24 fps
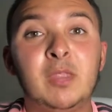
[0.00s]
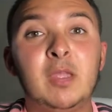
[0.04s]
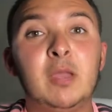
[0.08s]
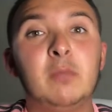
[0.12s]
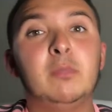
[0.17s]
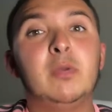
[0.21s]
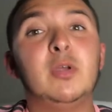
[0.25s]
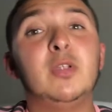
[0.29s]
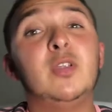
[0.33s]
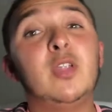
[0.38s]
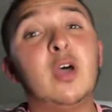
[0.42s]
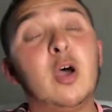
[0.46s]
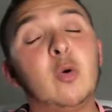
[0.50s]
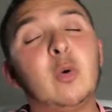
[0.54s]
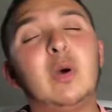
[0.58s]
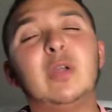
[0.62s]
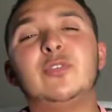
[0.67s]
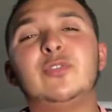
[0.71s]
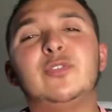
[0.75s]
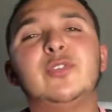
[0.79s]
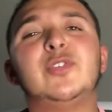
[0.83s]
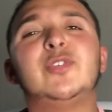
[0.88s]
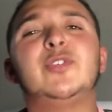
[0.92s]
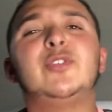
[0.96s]
But no, I
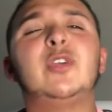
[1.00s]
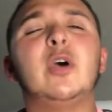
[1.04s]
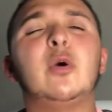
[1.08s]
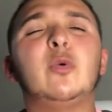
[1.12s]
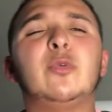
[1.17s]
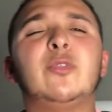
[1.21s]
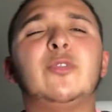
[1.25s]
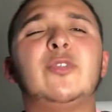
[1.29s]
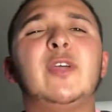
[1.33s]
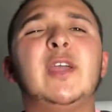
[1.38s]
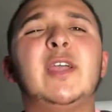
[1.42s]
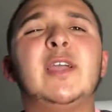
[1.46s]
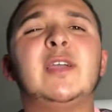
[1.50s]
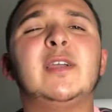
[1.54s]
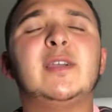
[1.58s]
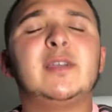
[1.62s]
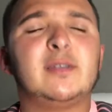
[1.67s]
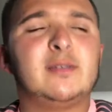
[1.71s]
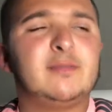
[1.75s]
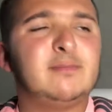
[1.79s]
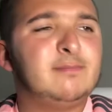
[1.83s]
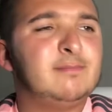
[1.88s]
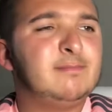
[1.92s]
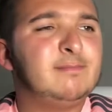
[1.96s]
just don't think
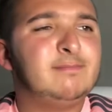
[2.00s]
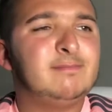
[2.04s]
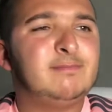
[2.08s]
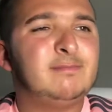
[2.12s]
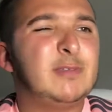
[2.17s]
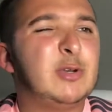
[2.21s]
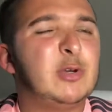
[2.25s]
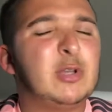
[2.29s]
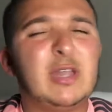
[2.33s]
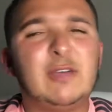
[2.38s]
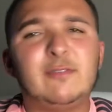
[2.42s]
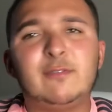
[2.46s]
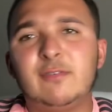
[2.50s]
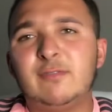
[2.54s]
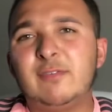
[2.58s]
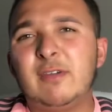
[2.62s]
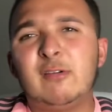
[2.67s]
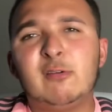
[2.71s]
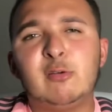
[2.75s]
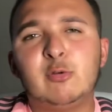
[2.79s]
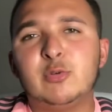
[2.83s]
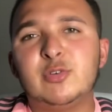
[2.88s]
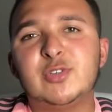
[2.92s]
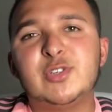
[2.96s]
they're going to have a
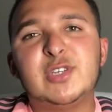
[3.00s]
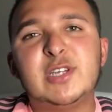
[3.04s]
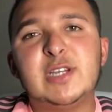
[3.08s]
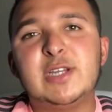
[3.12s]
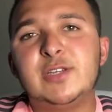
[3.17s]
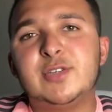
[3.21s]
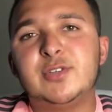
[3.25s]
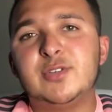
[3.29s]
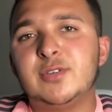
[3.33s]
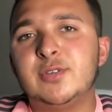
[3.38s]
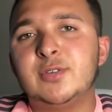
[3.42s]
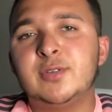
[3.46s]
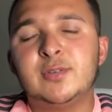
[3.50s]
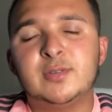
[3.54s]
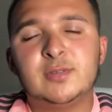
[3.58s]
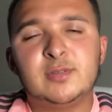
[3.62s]
very good season.